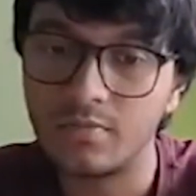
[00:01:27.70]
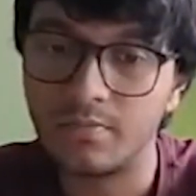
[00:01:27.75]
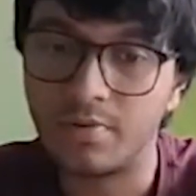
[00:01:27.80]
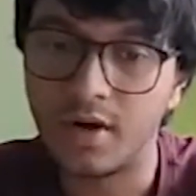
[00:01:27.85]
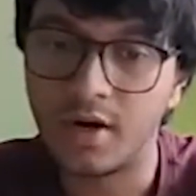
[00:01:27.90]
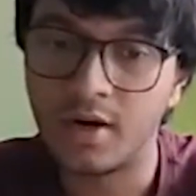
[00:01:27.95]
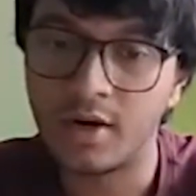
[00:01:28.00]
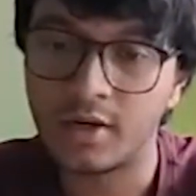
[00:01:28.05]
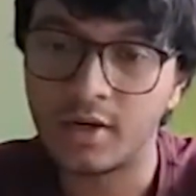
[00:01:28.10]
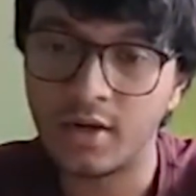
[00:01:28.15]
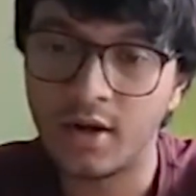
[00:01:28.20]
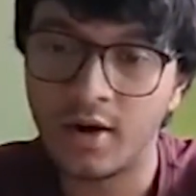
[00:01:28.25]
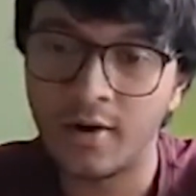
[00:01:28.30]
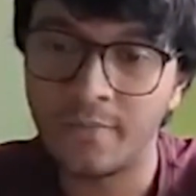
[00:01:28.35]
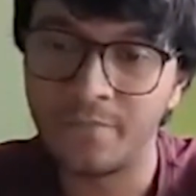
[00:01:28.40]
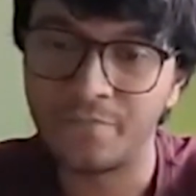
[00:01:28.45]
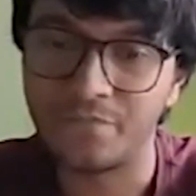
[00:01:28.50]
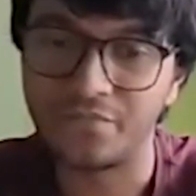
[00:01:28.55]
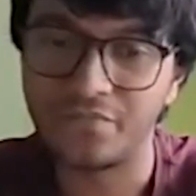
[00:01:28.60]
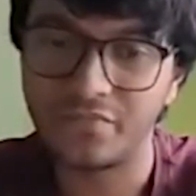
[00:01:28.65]
But
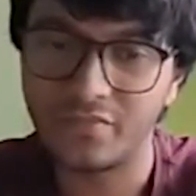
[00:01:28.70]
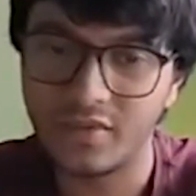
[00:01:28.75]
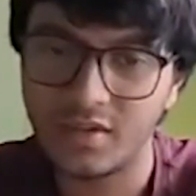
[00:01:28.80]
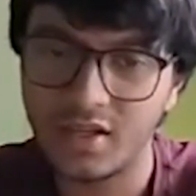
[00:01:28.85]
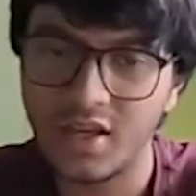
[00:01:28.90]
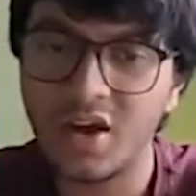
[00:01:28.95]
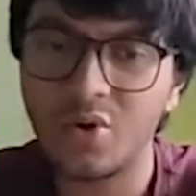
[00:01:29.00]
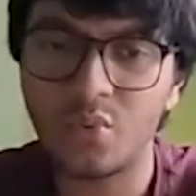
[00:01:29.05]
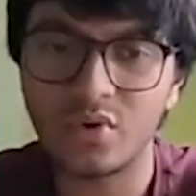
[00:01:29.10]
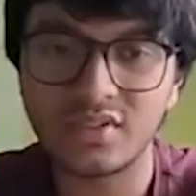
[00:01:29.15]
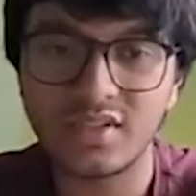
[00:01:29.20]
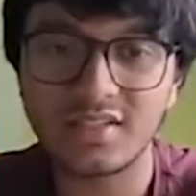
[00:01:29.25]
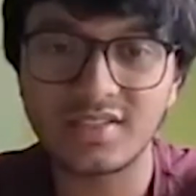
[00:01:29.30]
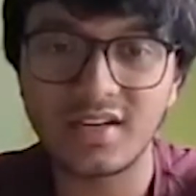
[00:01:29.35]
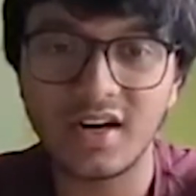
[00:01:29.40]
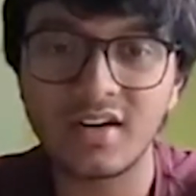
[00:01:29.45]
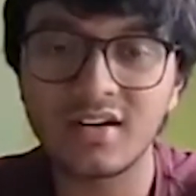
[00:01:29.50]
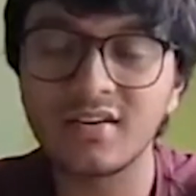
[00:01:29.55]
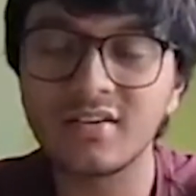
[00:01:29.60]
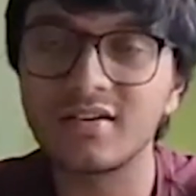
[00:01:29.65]
um, yeah, once I
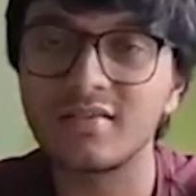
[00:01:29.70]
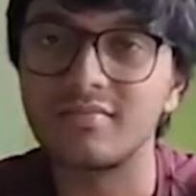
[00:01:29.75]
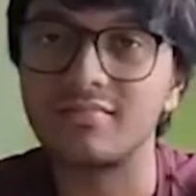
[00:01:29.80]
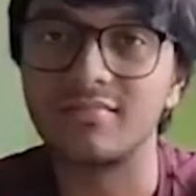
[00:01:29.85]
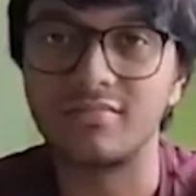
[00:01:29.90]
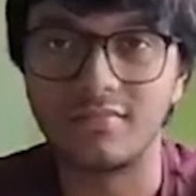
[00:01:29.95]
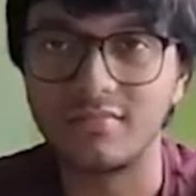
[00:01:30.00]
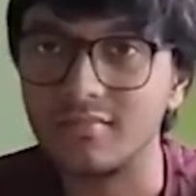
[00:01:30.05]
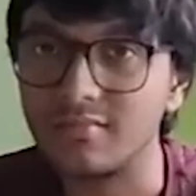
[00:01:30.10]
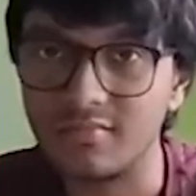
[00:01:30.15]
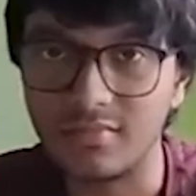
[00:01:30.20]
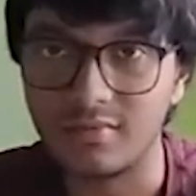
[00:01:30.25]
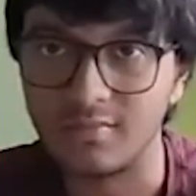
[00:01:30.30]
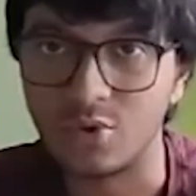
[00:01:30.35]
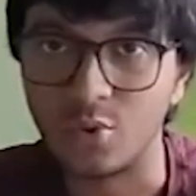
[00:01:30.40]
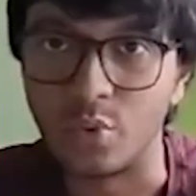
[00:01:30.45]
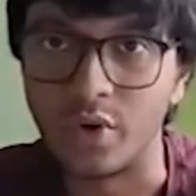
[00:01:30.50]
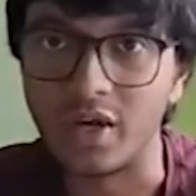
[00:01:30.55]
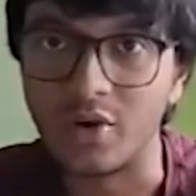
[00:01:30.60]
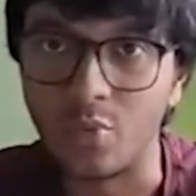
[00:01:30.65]
started
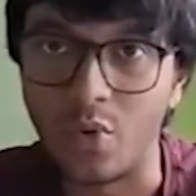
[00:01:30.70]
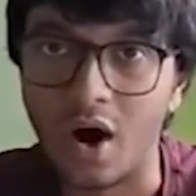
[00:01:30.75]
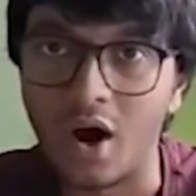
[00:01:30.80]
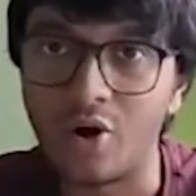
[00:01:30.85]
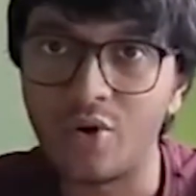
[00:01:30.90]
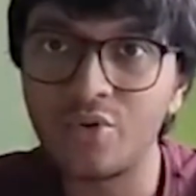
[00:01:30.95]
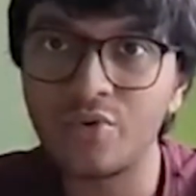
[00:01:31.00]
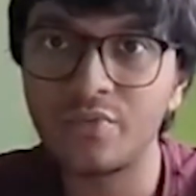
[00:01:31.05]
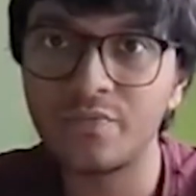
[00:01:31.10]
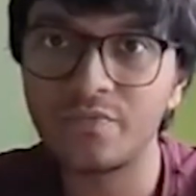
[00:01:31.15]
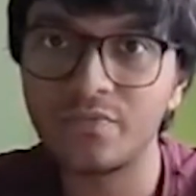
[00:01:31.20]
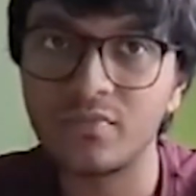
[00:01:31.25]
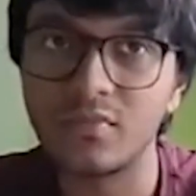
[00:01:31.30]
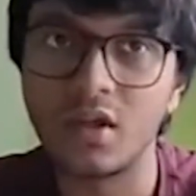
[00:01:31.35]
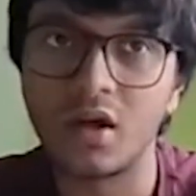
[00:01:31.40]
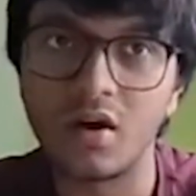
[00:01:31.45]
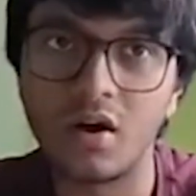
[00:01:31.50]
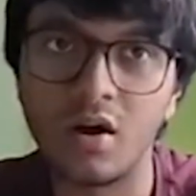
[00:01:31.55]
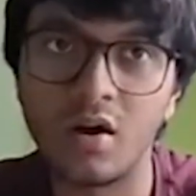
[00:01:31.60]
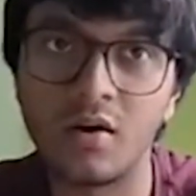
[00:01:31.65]
doing Wow,
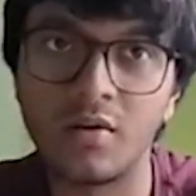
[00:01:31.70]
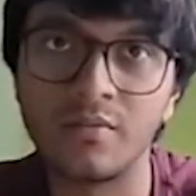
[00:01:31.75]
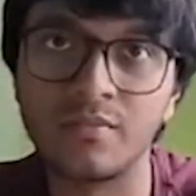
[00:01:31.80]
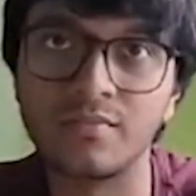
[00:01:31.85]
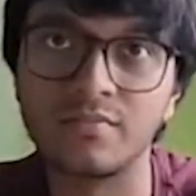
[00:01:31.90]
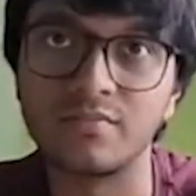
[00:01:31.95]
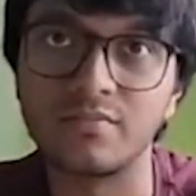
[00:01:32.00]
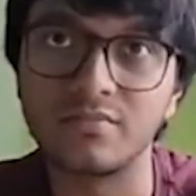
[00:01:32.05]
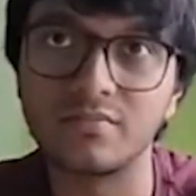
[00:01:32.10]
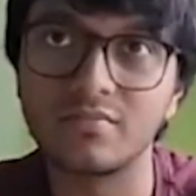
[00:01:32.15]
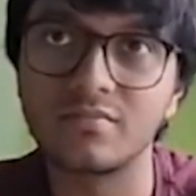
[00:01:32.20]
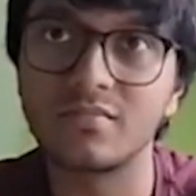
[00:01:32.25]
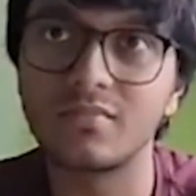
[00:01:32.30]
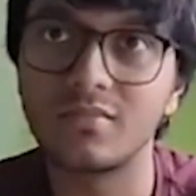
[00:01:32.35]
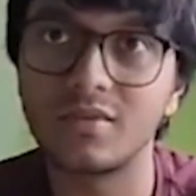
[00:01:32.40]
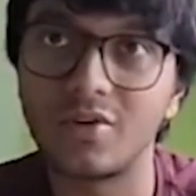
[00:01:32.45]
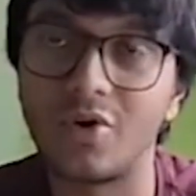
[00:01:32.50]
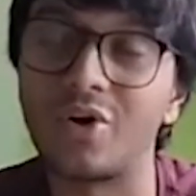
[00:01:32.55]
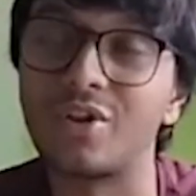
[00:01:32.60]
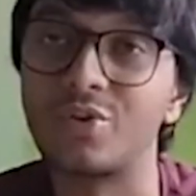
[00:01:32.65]

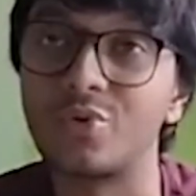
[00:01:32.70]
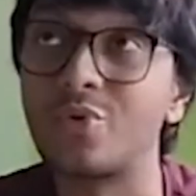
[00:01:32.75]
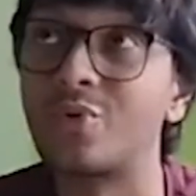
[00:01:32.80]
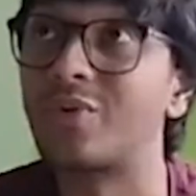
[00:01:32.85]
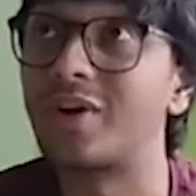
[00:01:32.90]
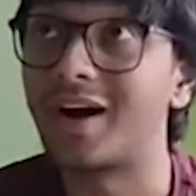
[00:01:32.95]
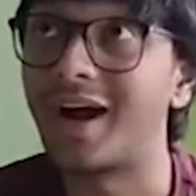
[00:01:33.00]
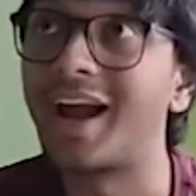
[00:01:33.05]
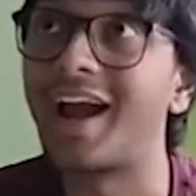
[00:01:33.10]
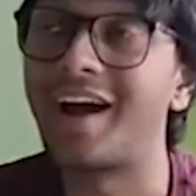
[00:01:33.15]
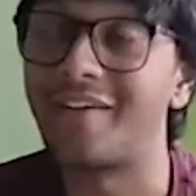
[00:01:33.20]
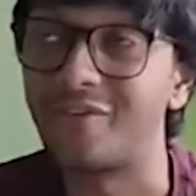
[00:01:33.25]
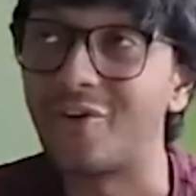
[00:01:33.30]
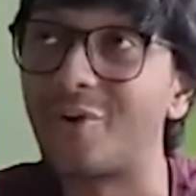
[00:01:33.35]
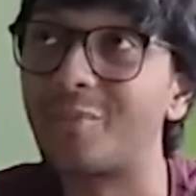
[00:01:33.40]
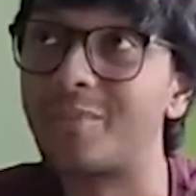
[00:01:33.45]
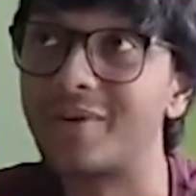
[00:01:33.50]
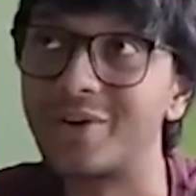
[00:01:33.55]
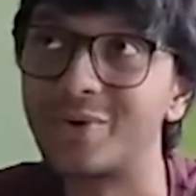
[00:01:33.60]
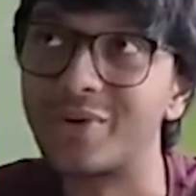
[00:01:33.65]
although I have
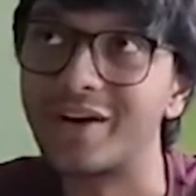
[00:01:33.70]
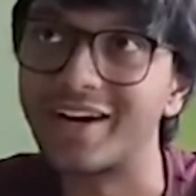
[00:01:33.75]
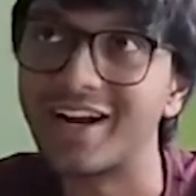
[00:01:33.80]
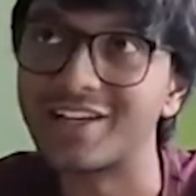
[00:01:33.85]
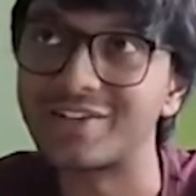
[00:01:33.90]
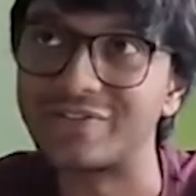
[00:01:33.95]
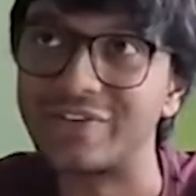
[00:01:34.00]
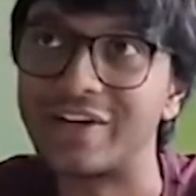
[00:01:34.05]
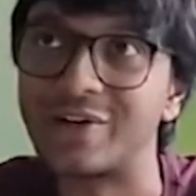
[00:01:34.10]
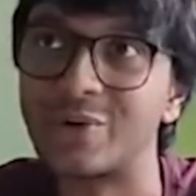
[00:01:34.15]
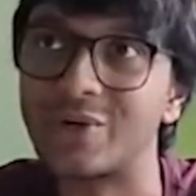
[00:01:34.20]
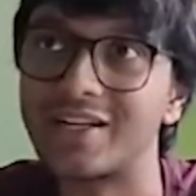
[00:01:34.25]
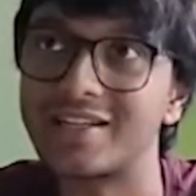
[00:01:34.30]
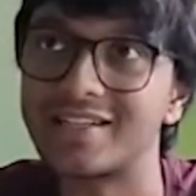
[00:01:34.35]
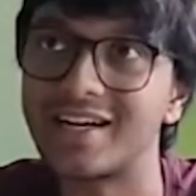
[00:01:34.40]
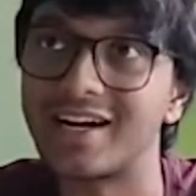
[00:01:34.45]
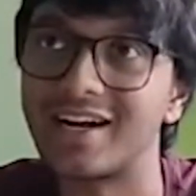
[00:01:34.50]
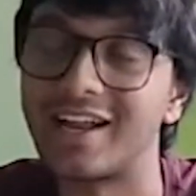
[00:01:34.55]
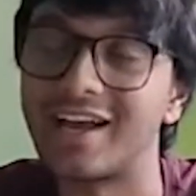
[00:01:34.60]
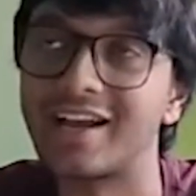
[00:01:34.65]
not been doing it as frequently
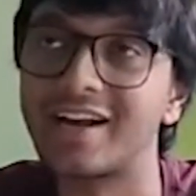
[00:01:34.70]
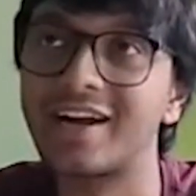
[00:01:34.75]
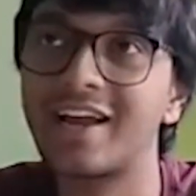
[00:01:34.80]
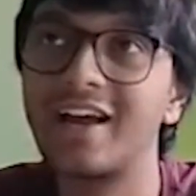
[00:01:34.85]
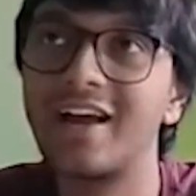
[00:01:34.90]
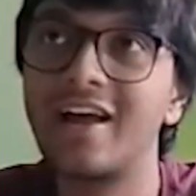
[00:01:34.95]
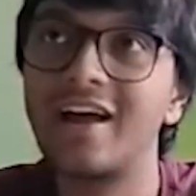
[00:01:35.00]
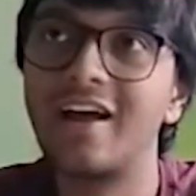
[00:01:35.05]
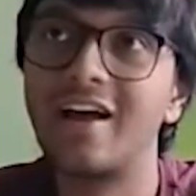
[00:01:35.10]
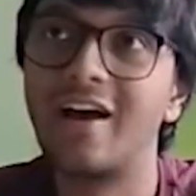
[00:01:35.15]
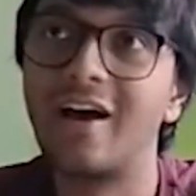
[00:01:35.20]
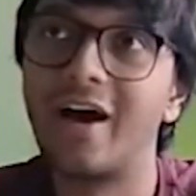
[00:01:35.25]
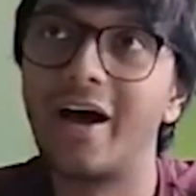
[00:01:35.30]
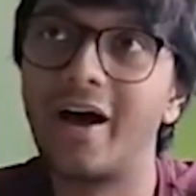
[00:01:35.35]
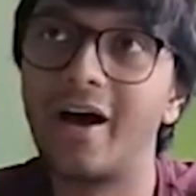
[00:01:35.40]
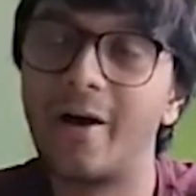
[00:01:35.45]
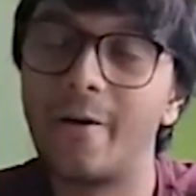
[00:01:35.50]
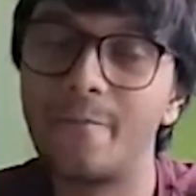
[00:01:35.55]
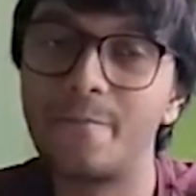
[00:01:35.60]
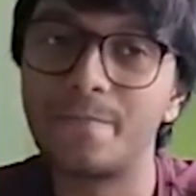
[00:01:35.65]
as I'd like,
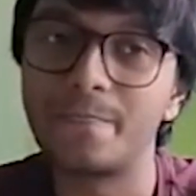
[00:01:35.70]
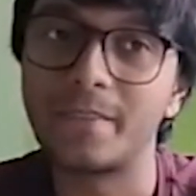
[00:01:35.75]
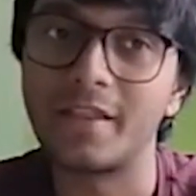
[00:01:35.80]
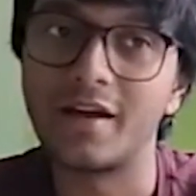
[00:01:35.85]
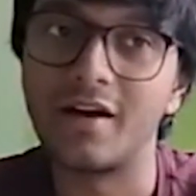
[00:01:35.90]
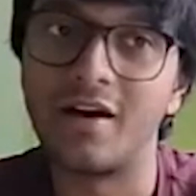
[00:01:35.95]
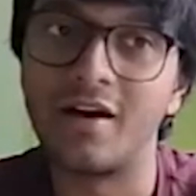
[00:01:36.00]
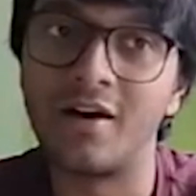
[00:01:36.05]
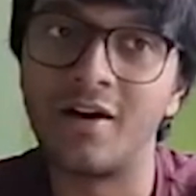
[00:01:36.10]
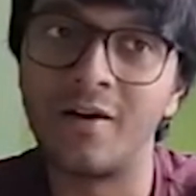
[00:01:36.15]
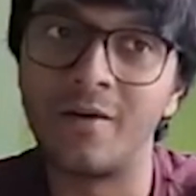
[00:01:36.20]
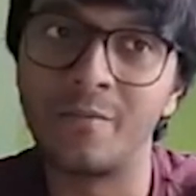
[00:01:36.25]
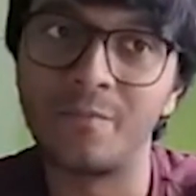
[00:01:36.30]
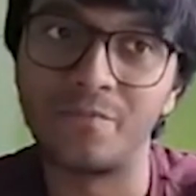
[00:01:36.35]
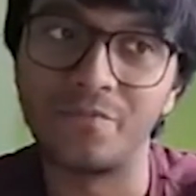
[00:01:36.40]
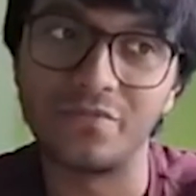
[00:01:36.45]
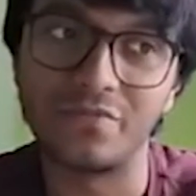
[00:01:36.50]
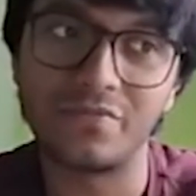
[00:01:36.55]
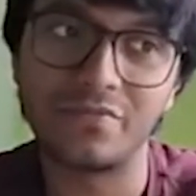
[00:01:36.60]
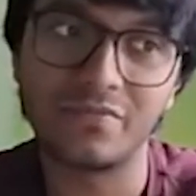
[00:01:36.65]
um,
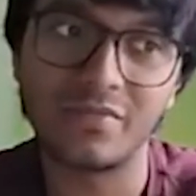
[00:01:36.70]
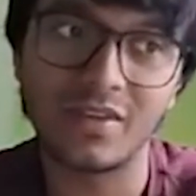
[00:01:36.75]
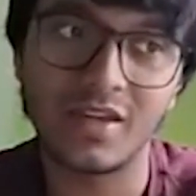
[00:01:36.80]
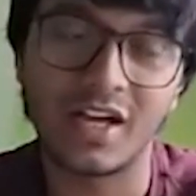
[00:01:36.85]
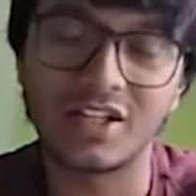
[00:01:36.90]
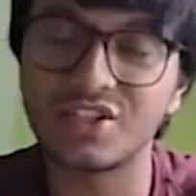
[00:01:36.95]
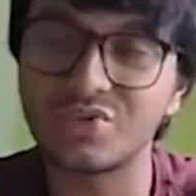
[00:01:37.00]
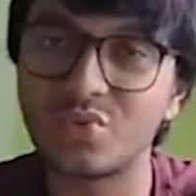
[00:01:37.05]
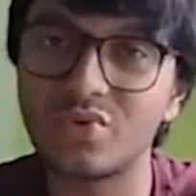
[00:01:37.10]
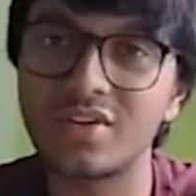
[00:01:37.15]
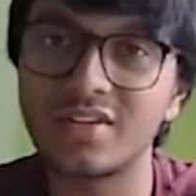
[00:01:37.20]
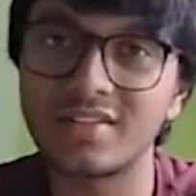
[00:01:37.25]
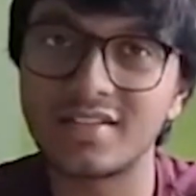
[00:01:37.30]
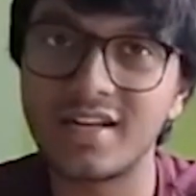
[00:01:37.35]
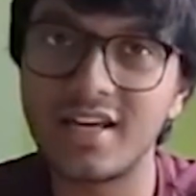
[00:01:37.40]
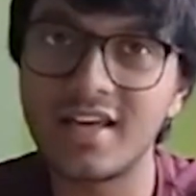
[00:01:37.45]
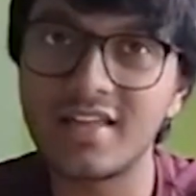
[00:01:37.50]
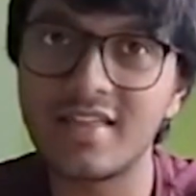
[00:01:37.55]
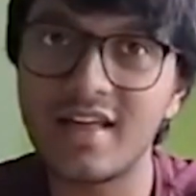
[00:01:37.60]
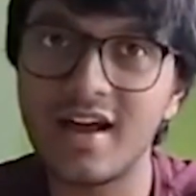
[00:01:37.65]
I just wanted to
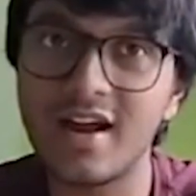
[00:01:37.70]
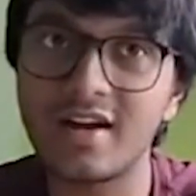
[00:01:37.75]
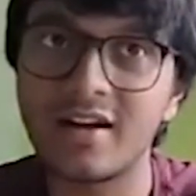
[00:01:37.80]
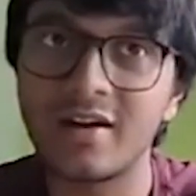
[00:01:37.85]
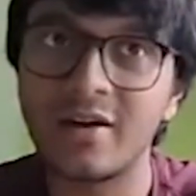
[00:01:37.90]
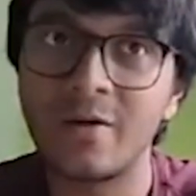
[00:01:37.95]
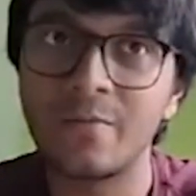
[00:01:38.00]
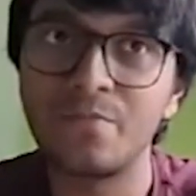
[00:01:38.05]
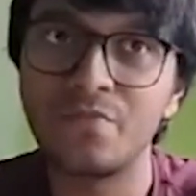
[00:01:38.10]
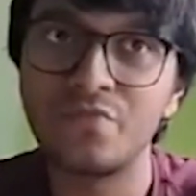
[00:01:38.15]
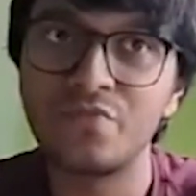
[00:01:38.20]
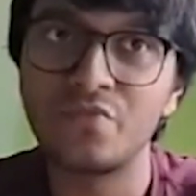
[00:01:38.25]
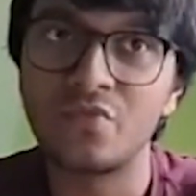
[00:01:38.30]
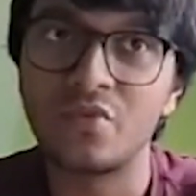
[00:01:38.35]
say that